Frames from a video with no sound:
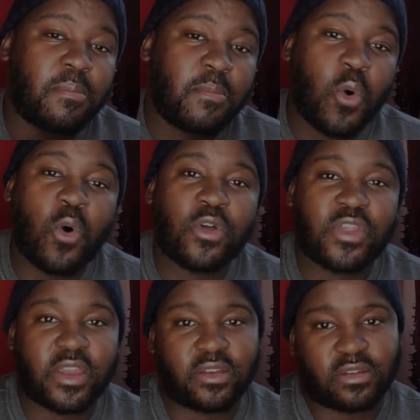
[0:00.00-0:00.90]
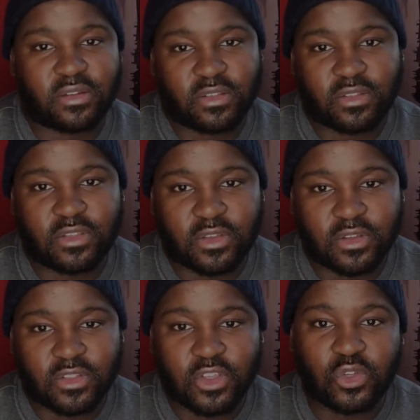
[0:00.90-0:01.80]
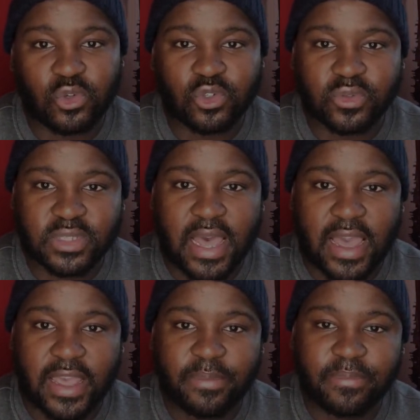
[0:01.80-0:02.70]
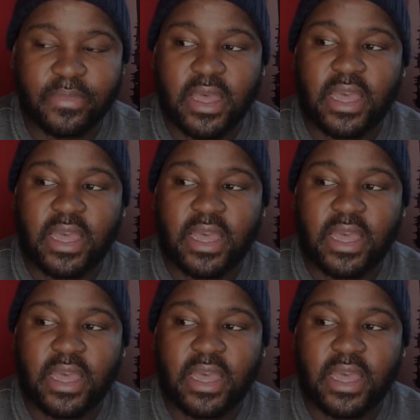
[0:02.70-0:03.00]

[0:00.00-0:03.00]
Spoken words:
more than the usual time.